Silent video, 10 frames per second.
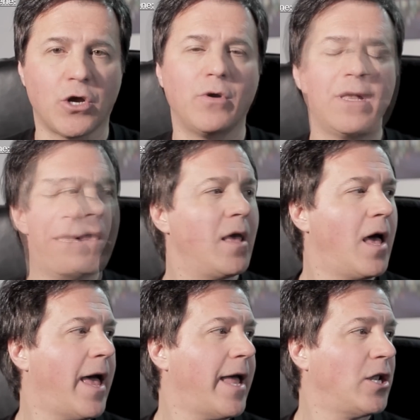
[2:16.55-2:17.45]
So
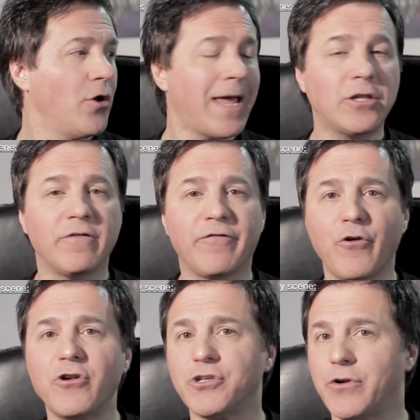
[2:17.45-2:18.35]
and look at the
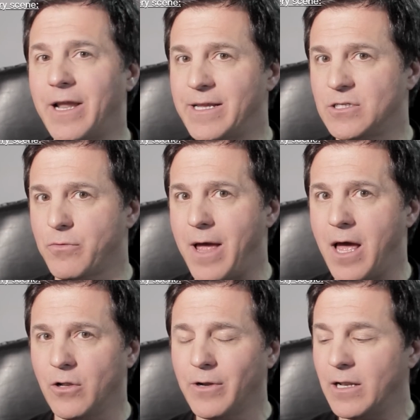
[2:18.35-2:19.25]
furniture that is
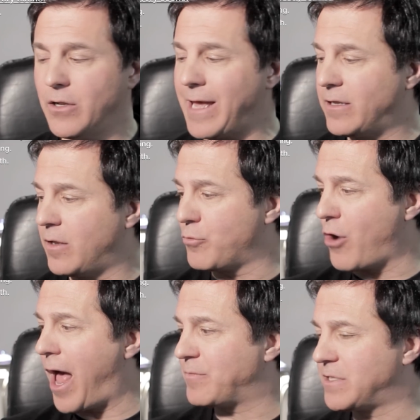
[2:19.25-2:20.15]
around. Look look at the
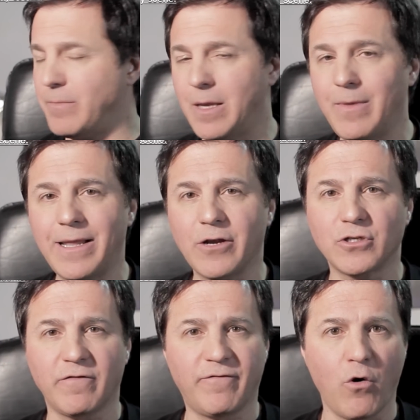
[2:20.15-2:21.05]
props. Maybe
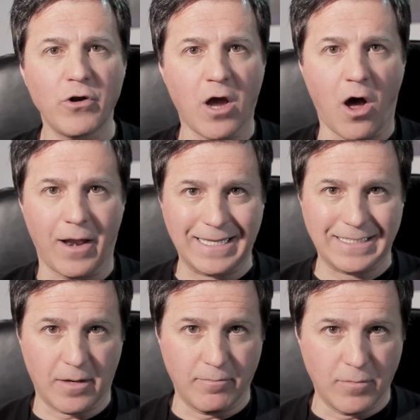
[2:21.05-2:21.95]
there's a phone call at
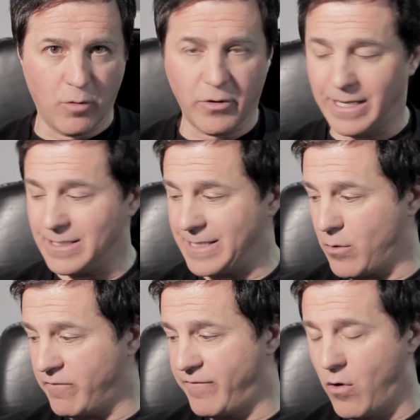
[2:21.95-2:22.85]
some moment. Is
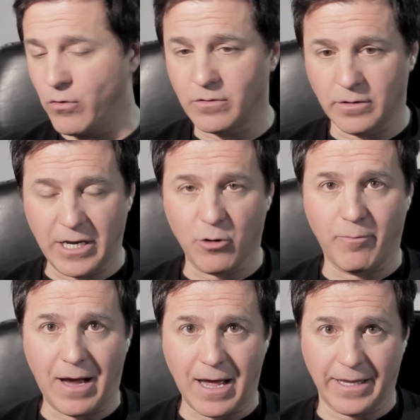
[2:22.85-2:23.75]
there a phone
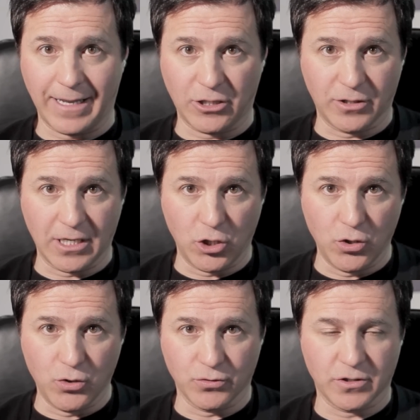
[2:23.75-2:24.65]
nearby that you can
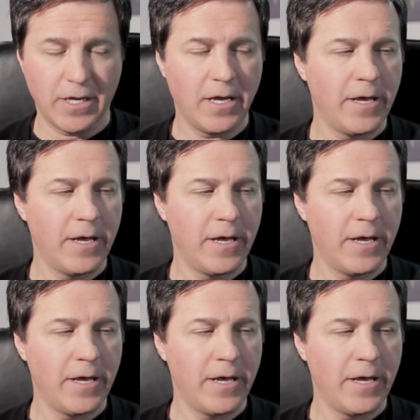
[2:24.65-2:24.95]
use?